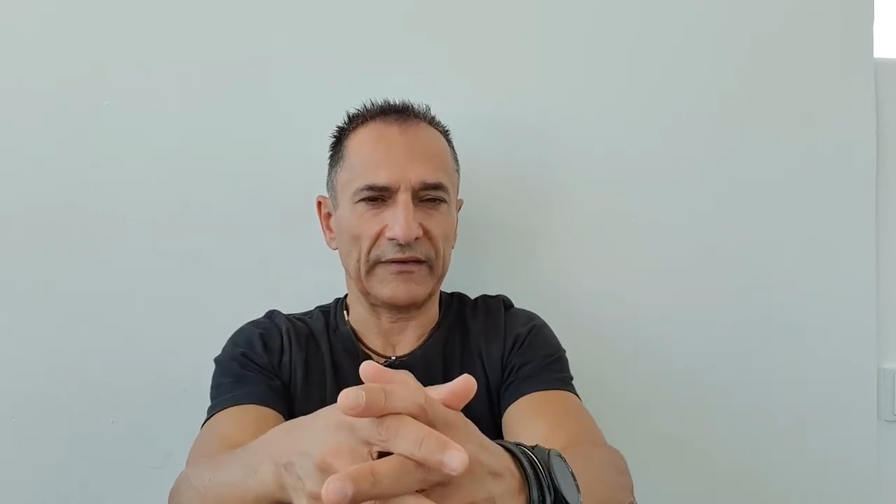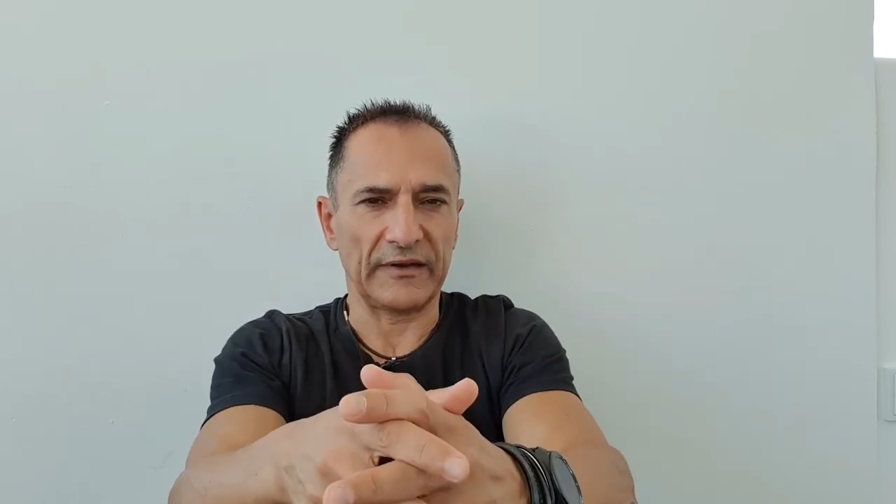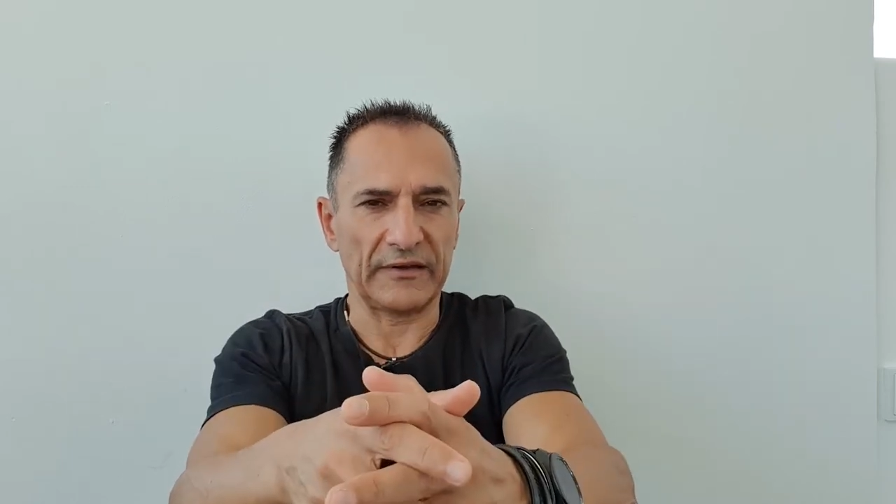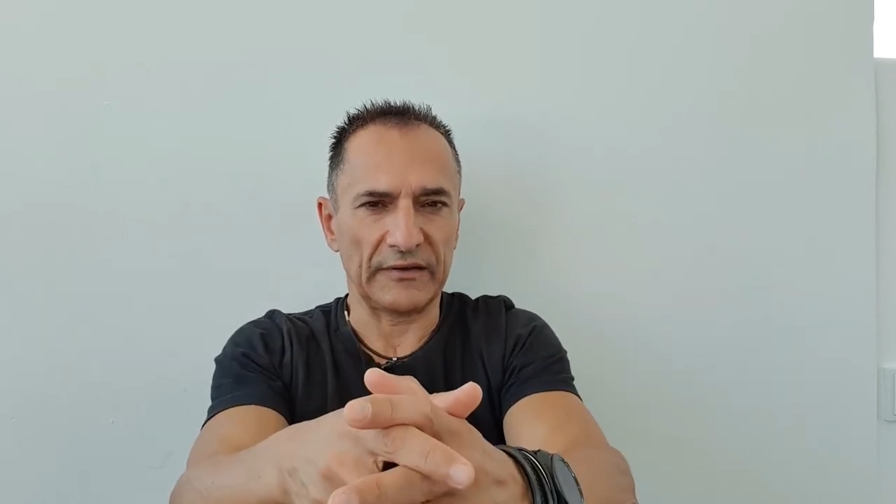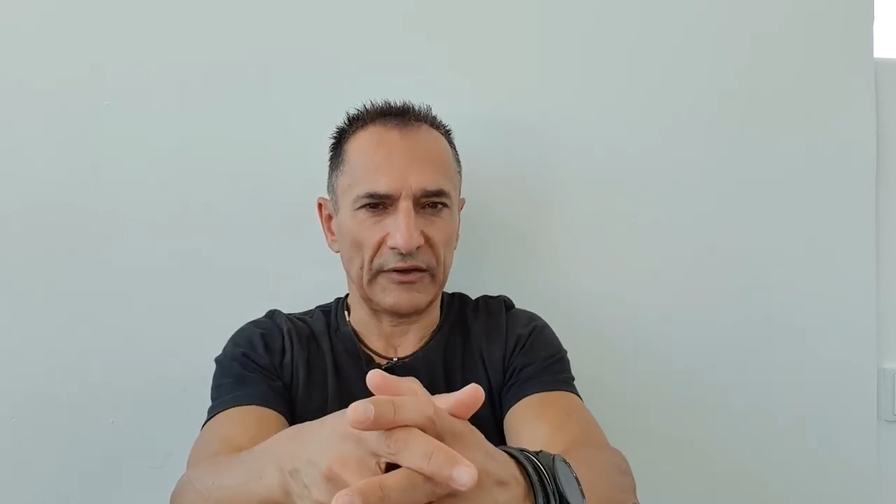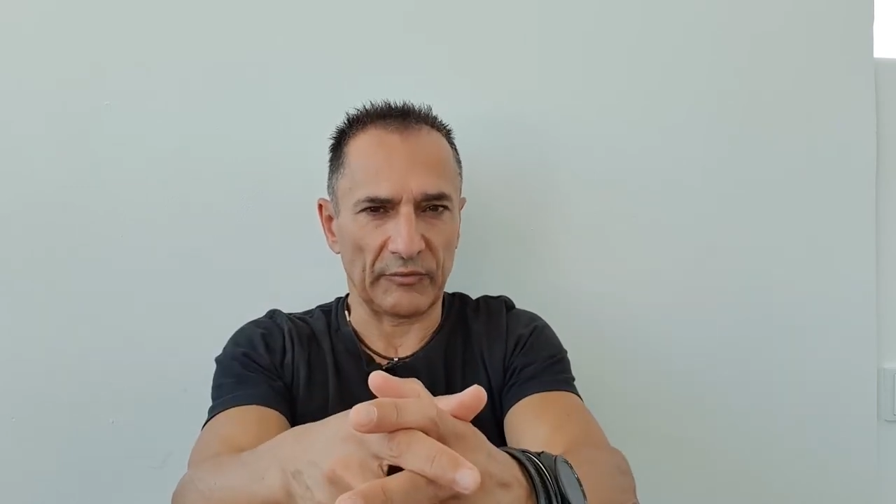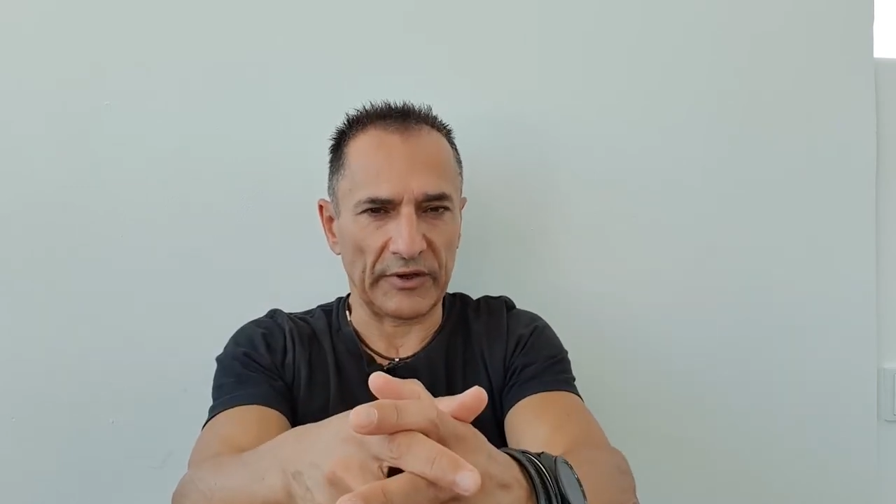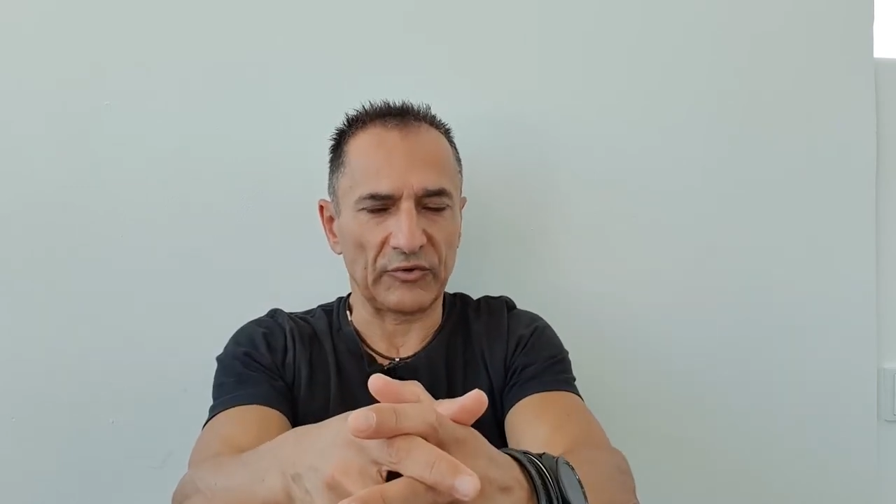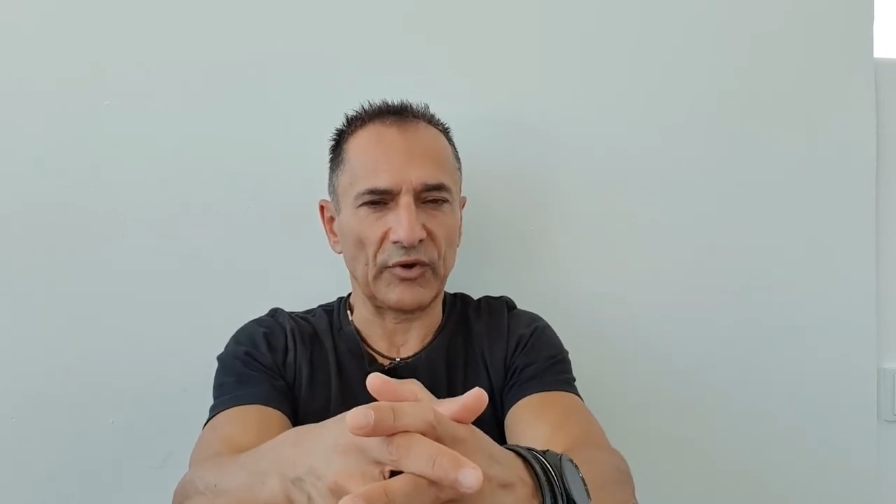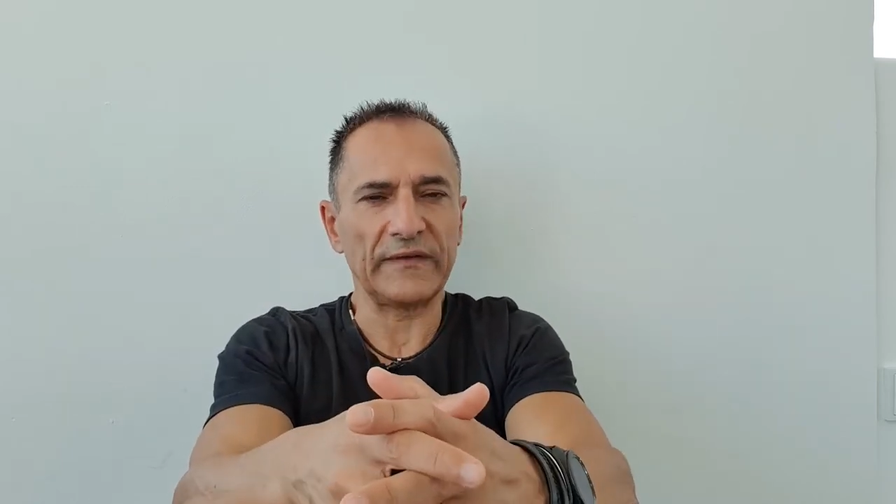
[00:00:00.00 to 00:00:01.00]
and you're
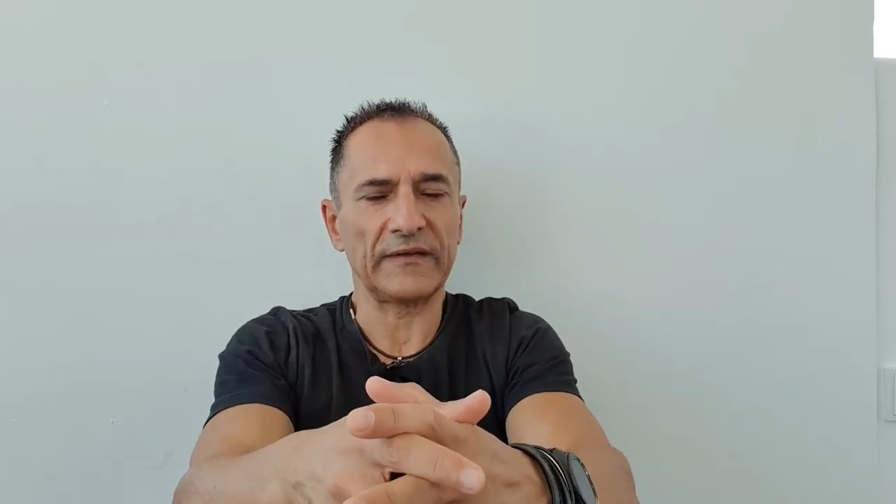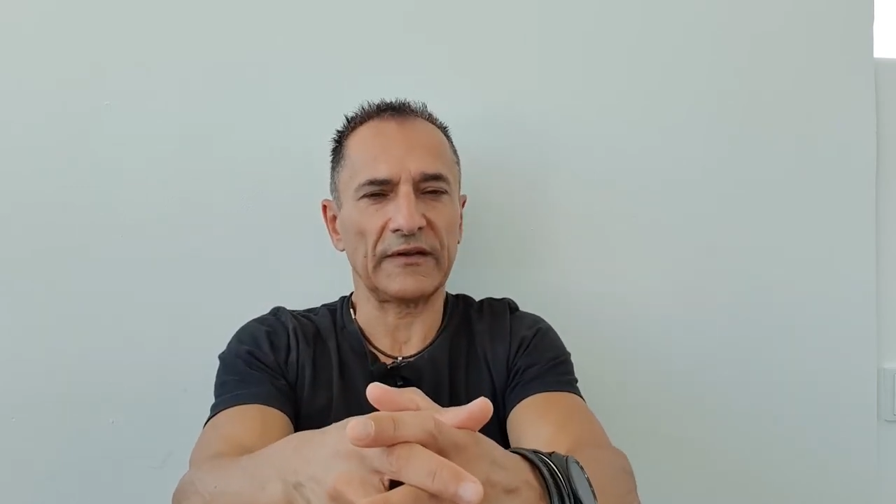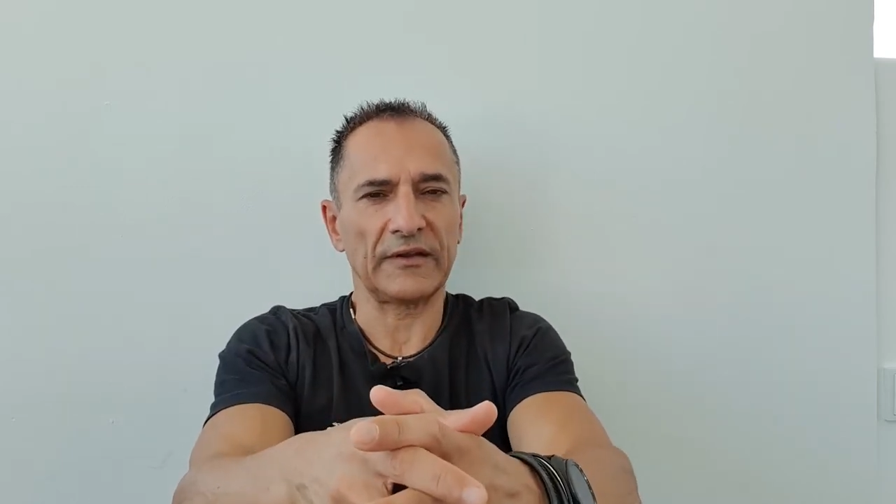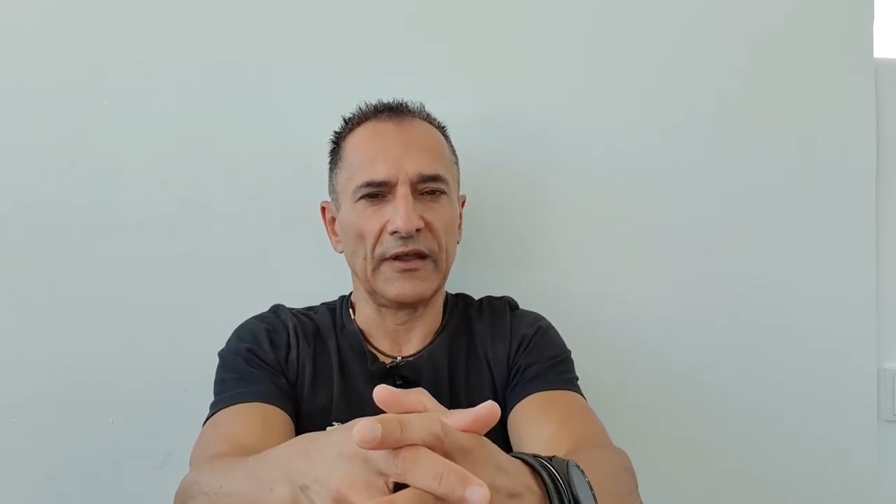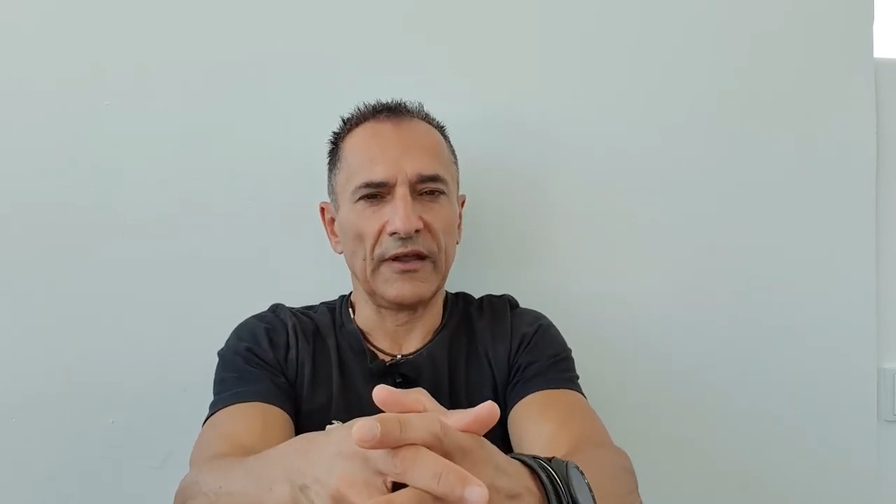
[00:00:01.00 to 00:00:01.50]
right to ask it,